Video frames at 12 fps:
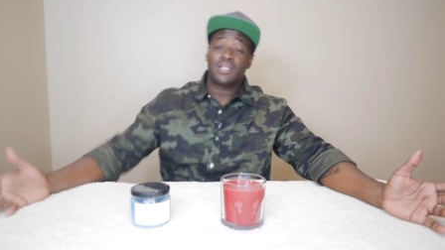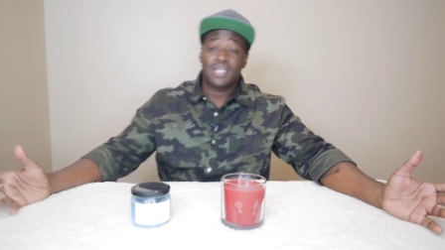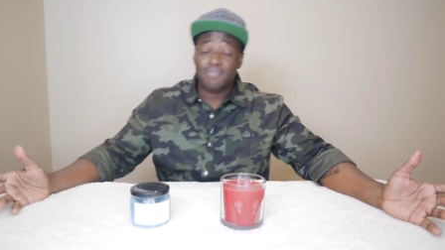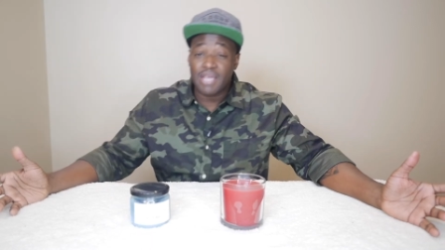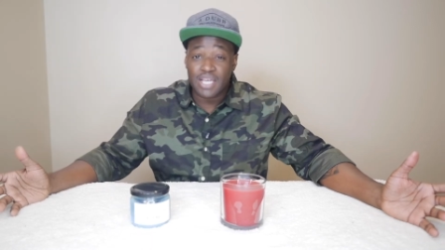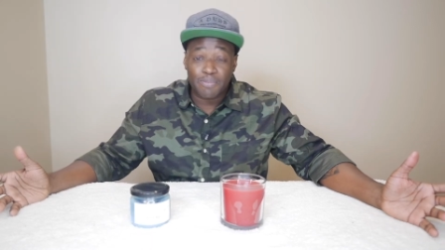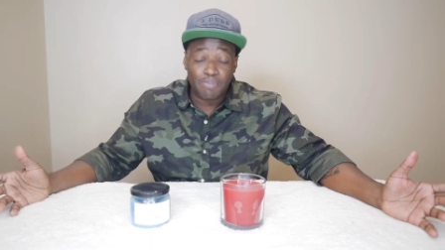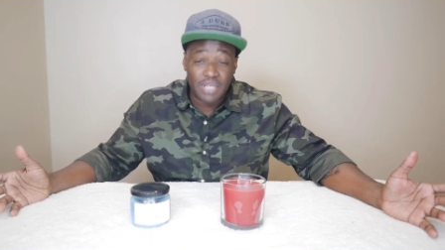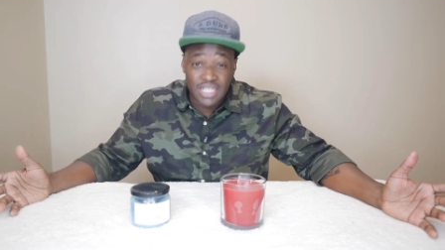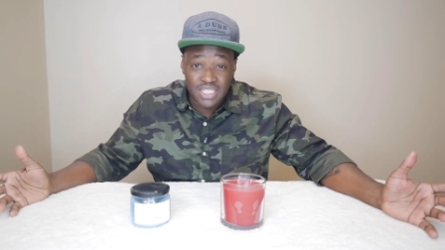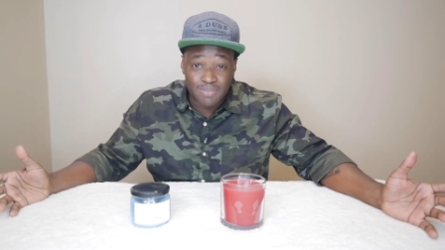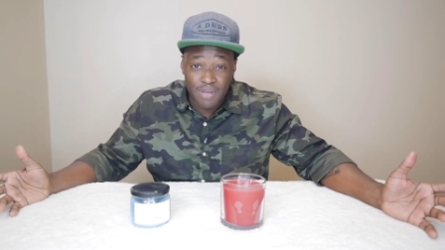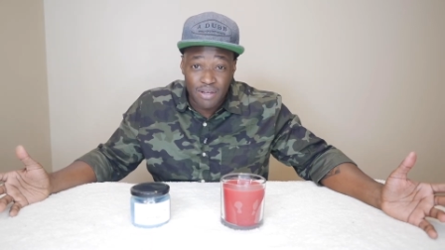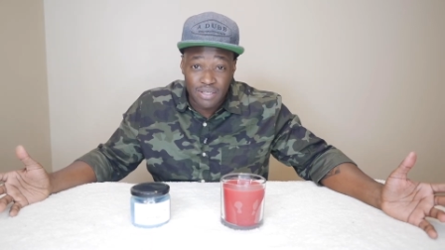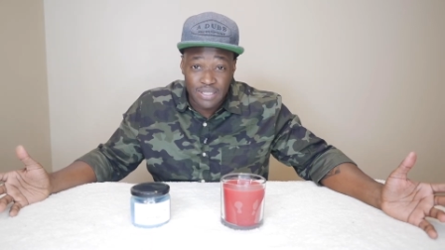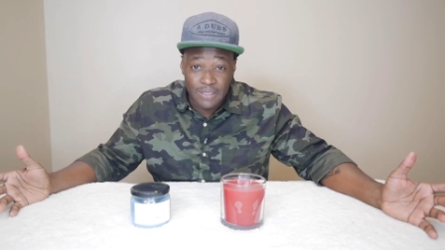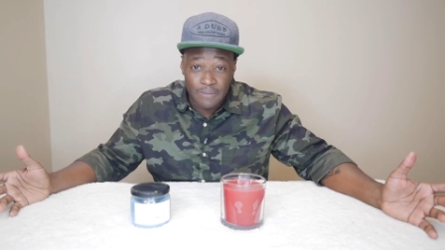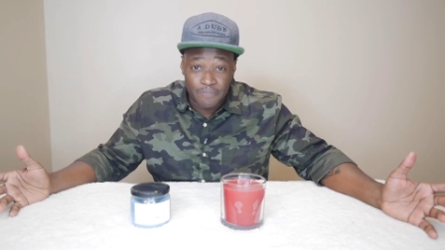they make your place smell
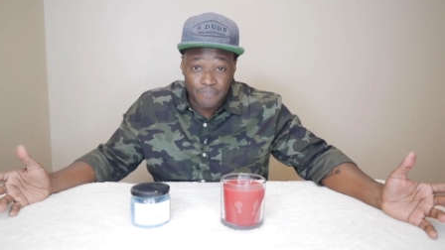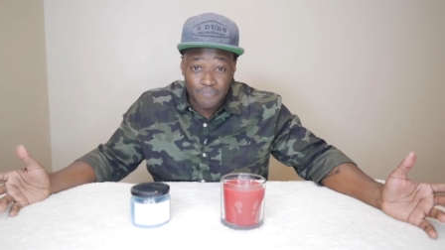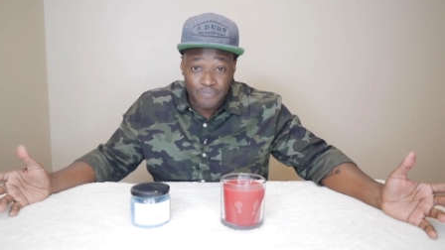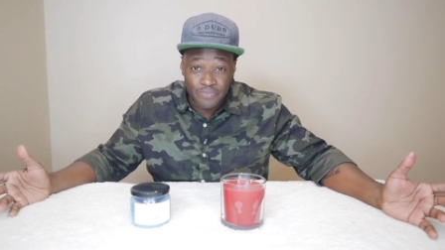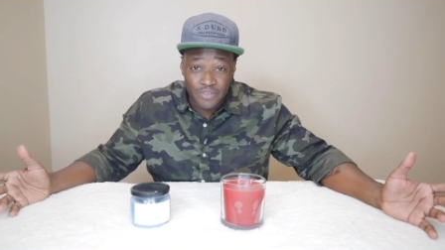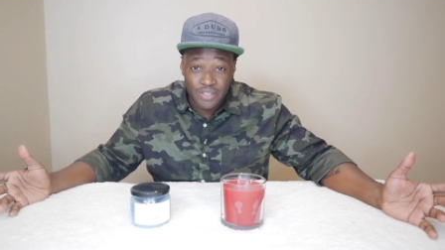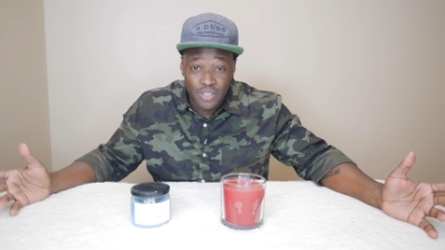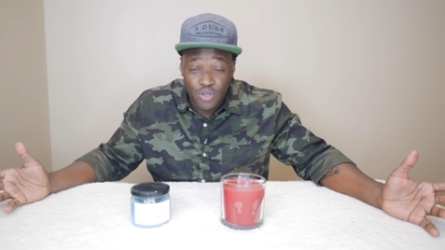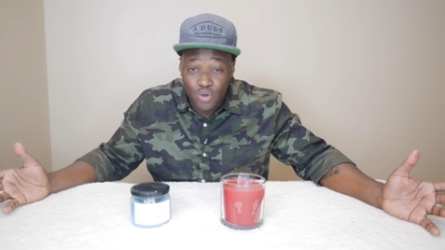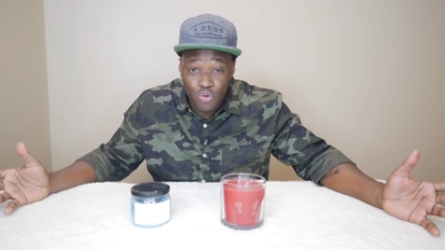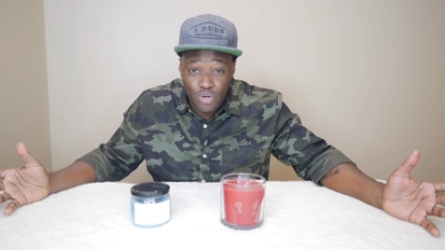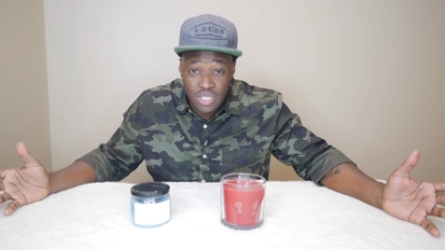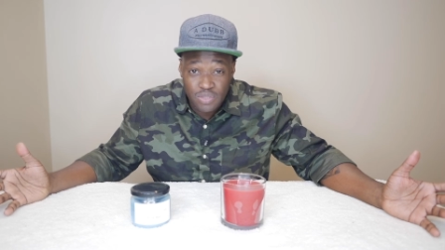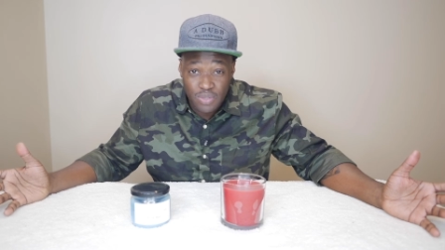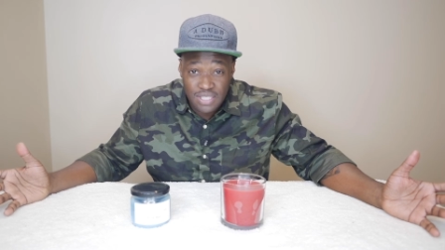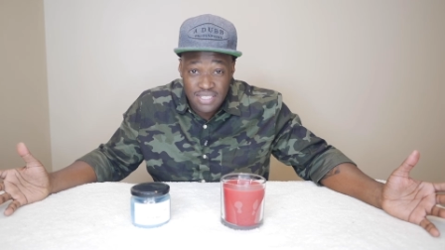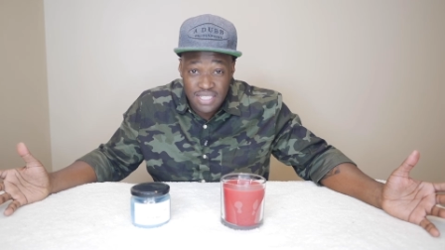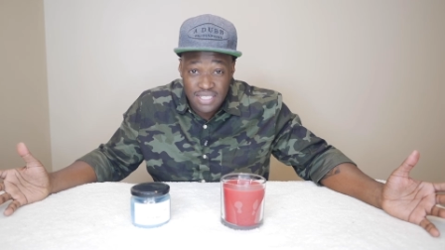good. Who doesn't
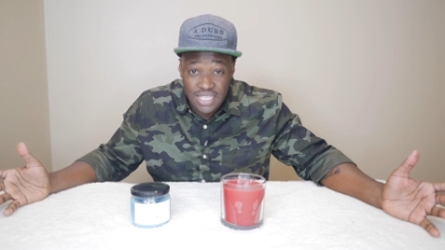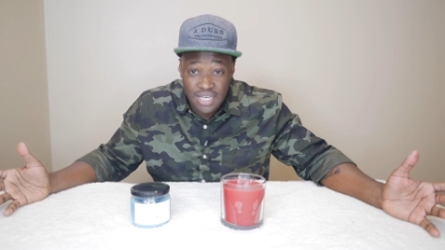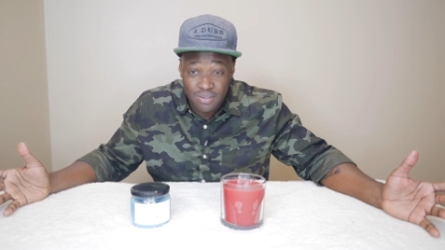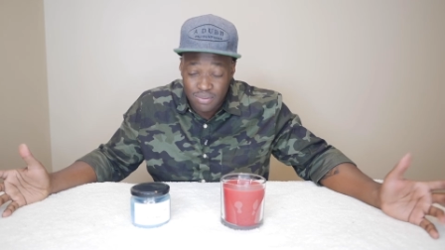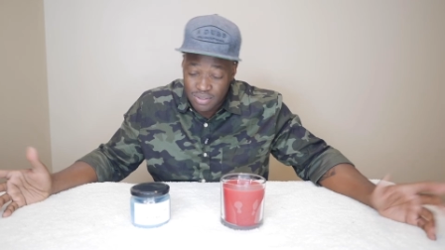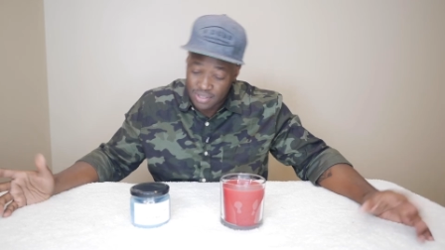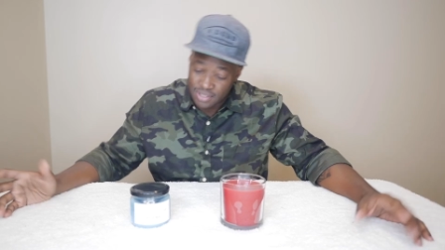want a scented candle?